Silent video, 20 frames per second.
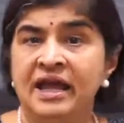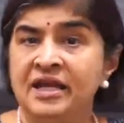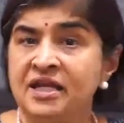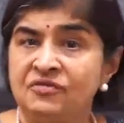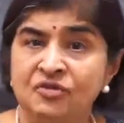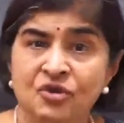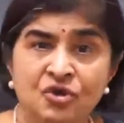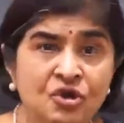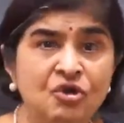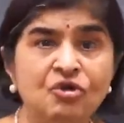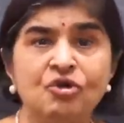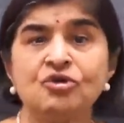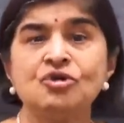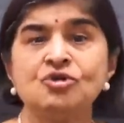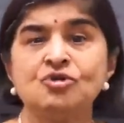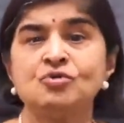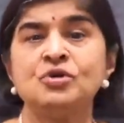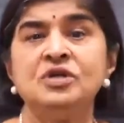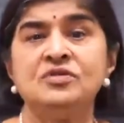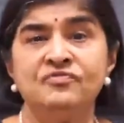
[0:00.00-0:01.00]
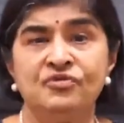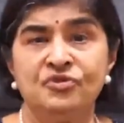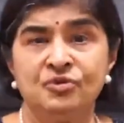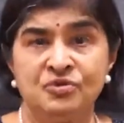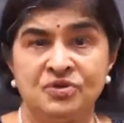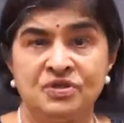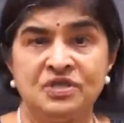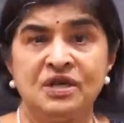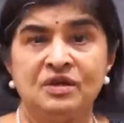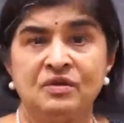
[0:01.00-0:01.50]
And if you're not going to do it for
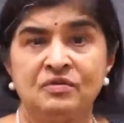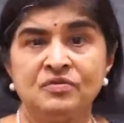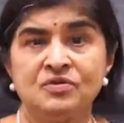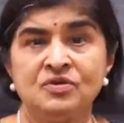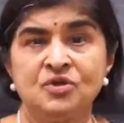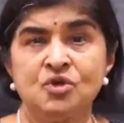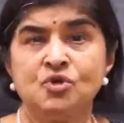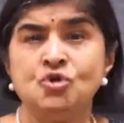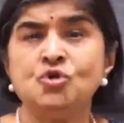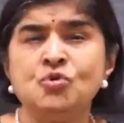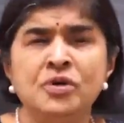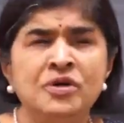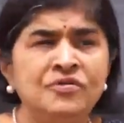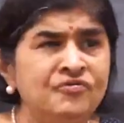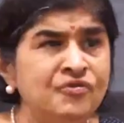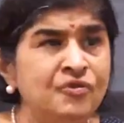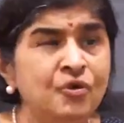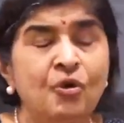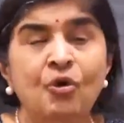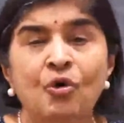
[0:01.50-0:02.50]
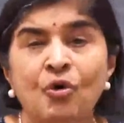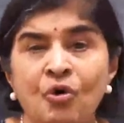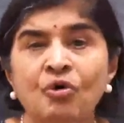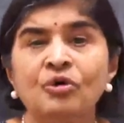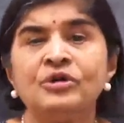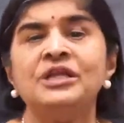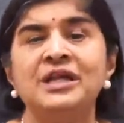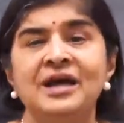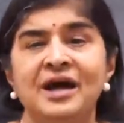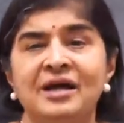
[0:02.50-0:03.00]
yourselves, do it for
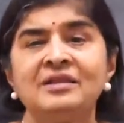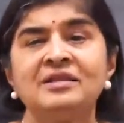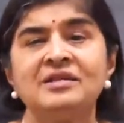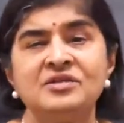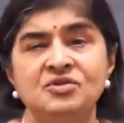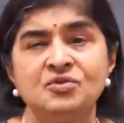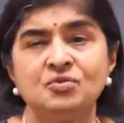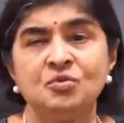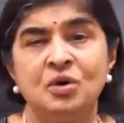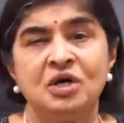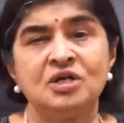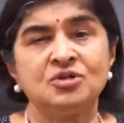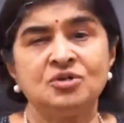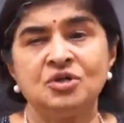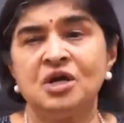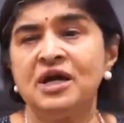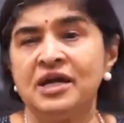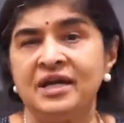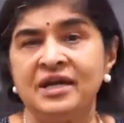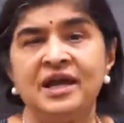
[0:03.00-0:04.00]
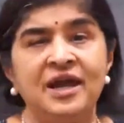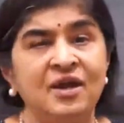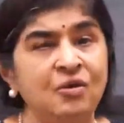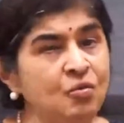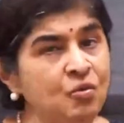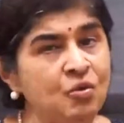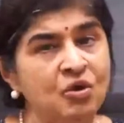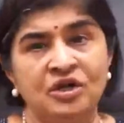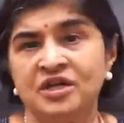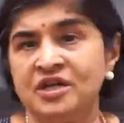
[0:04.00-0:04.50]
all the others who are trying
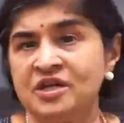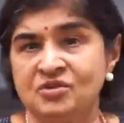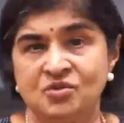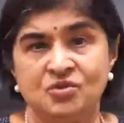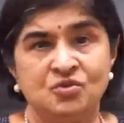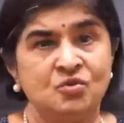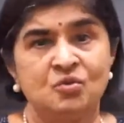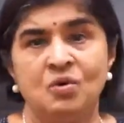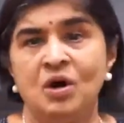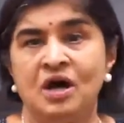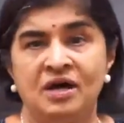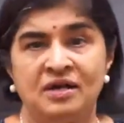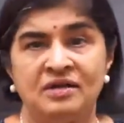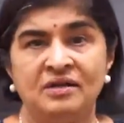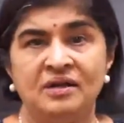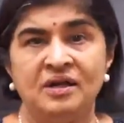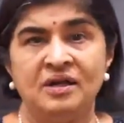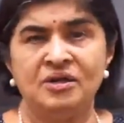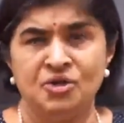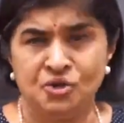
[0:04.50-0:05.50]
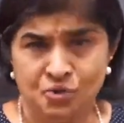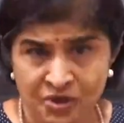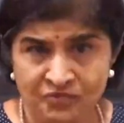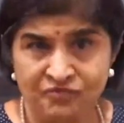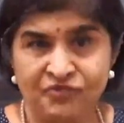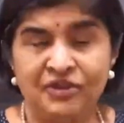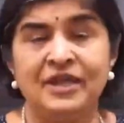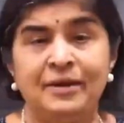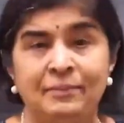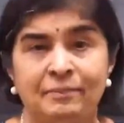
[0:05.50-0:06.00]
and working so hard. Do
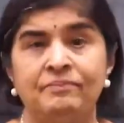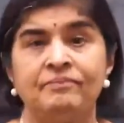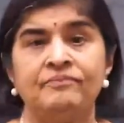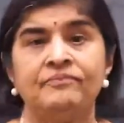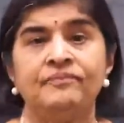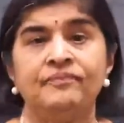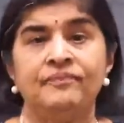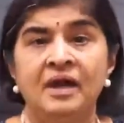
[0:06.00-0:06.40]
it for them.